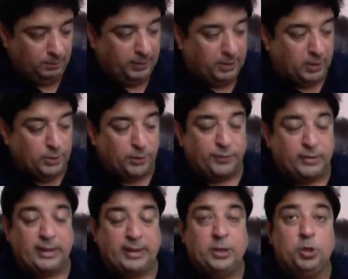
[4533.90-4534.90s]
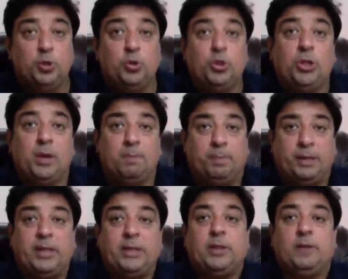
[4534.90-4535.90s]
because of the huge
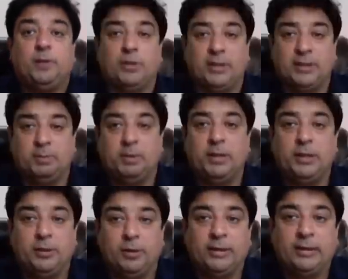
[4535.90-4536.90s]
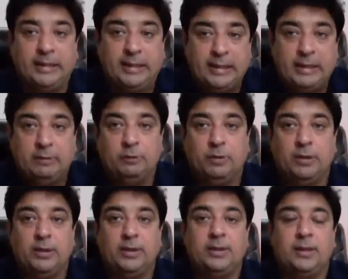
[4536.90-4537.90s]
competition for this particular
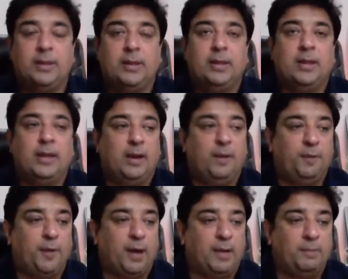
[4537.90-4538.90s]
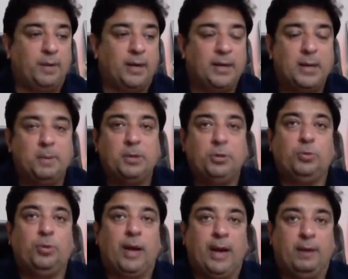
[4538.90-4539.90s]
keyword, if I'm unable
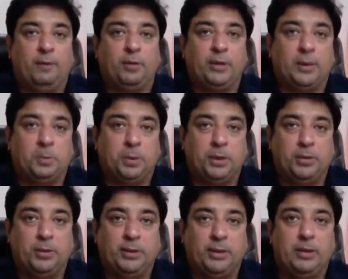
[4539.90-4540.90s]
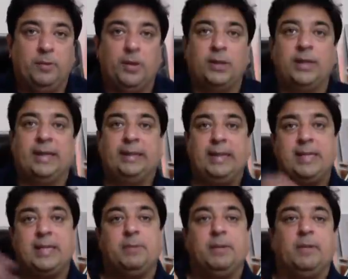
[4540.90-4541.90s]
to rank for that particular keyword, at
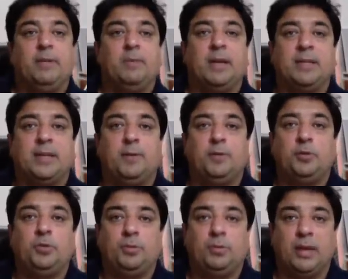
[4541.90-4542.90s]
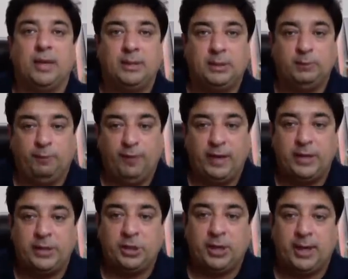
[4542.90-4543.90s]
least I'm giving myself a
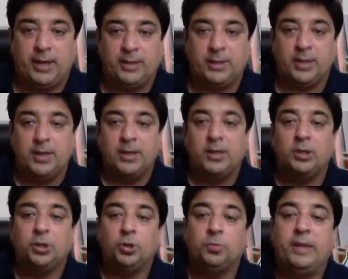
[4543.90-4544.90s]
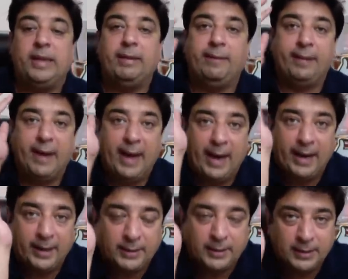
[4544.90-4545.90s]
fair chance to be
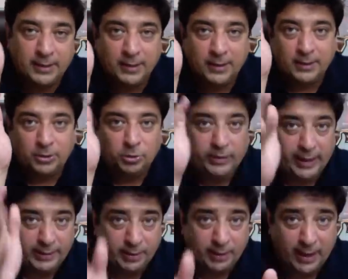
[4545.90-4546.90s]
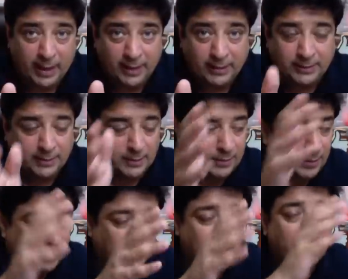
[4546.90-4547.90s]
ranked, to get ranked
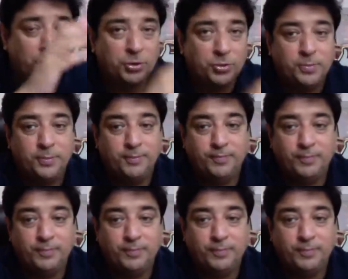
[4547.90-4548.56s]
on YouTube.